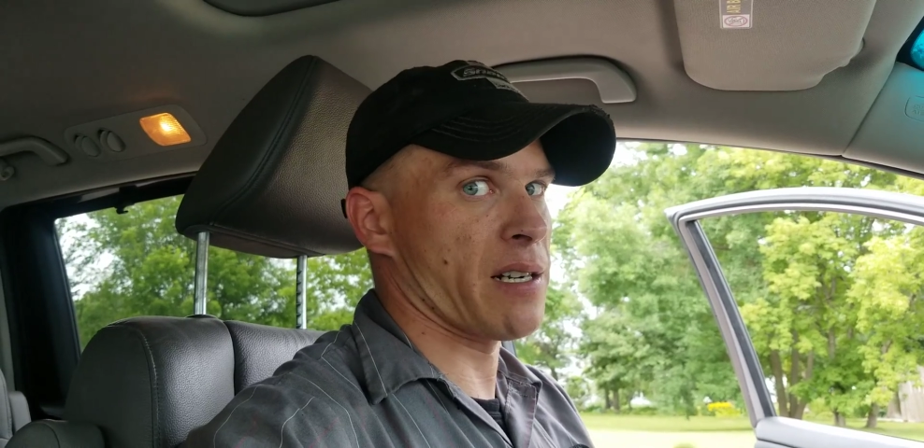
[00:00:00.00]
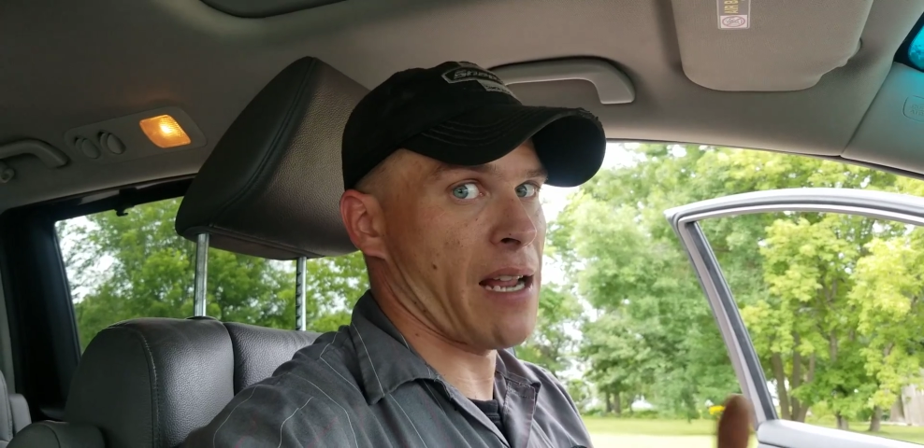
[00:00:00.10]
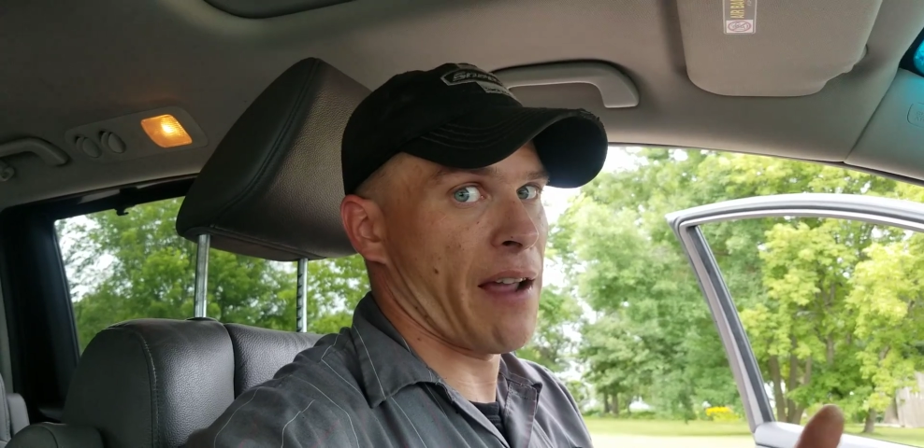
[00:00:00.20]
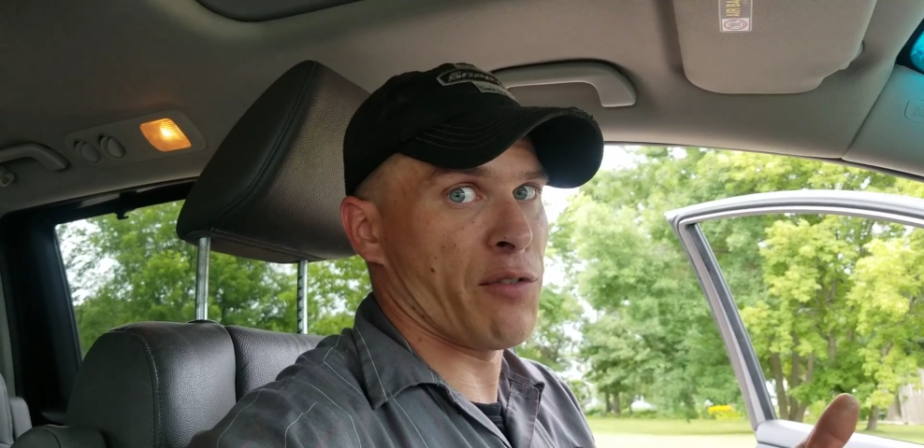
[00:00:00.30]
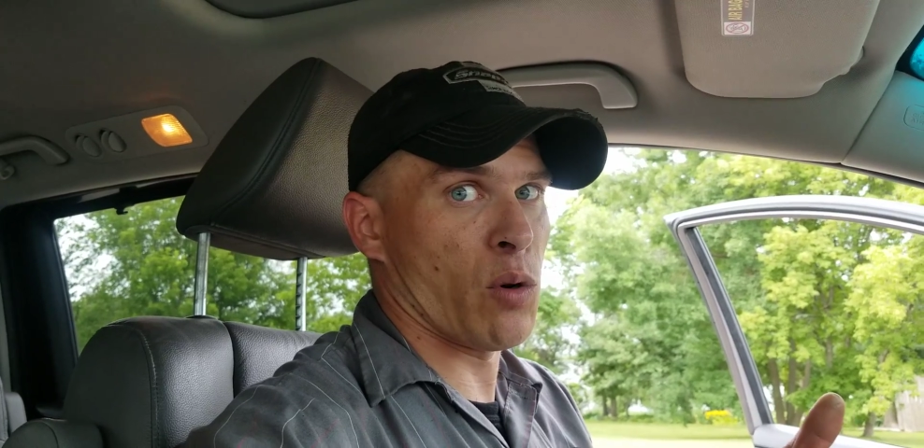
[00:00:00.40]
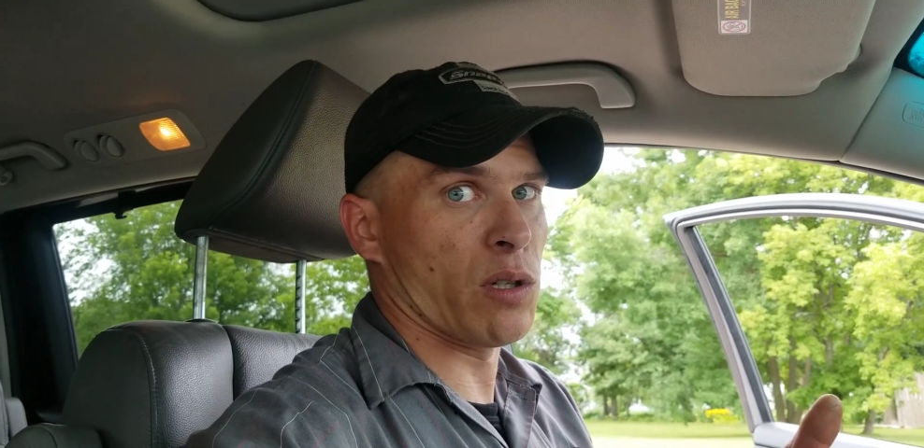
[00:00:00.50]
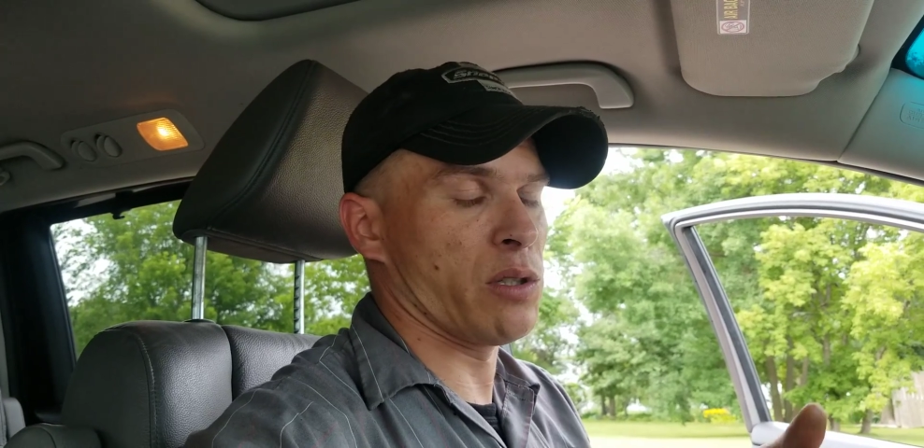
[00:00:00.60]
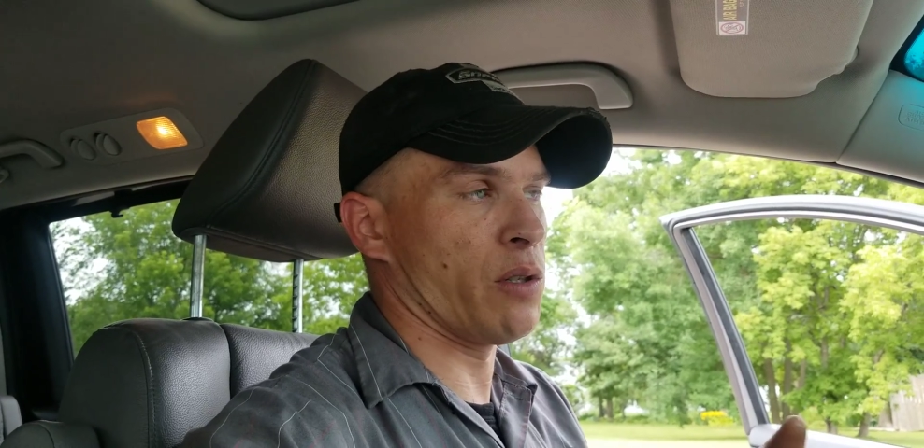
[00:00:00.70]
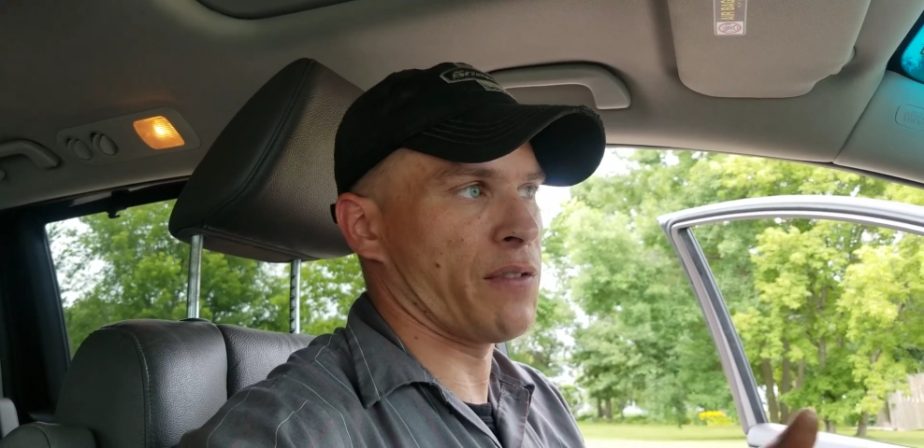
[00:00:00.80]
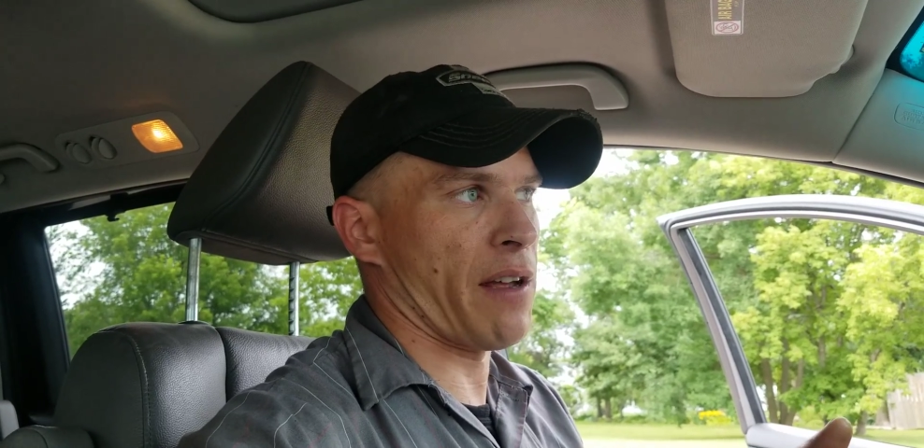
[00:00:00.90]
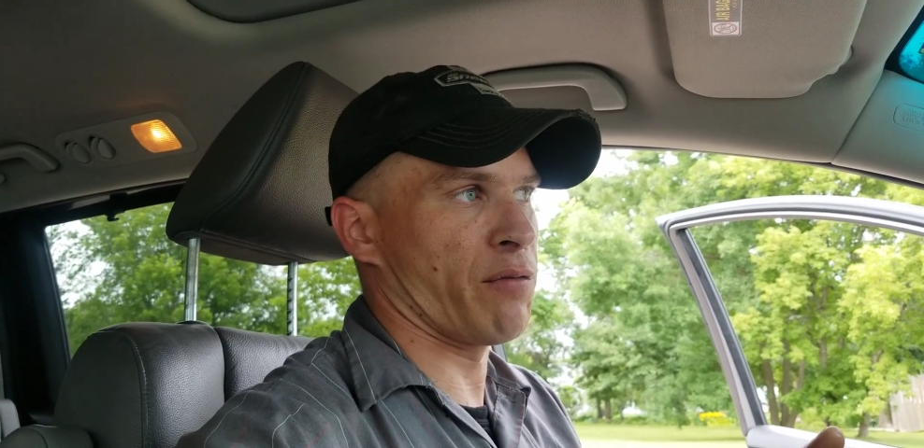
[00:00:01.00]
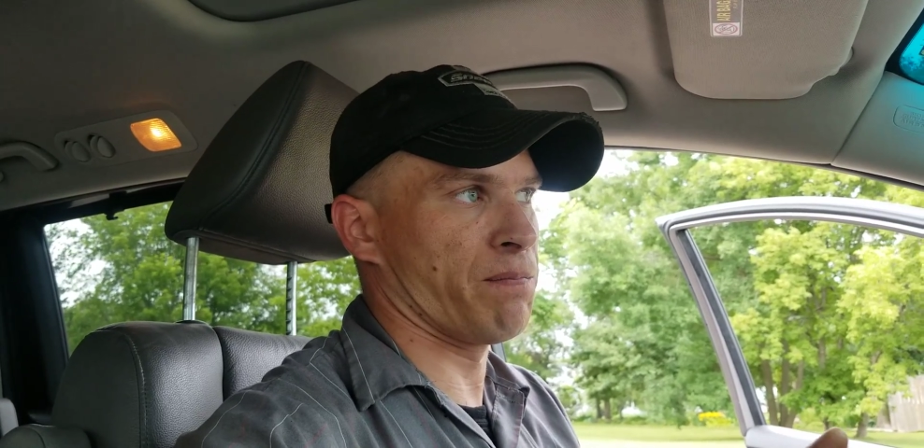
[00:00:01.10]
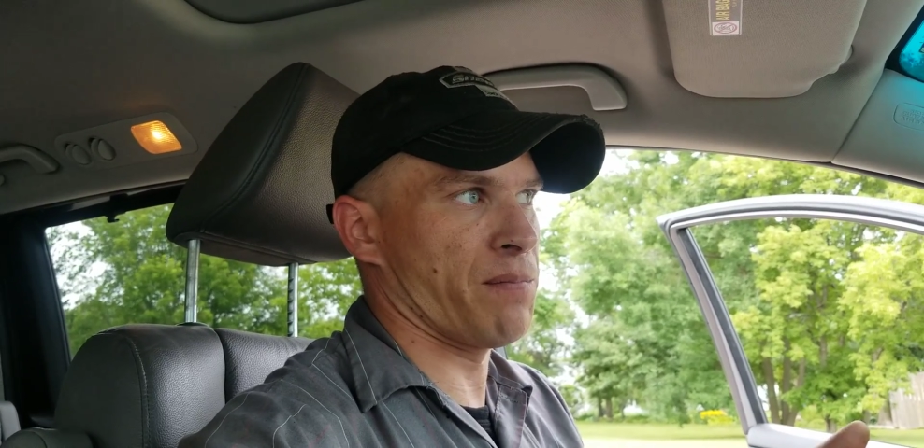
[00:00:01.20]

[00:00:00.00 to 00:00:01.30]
because I have no clue if that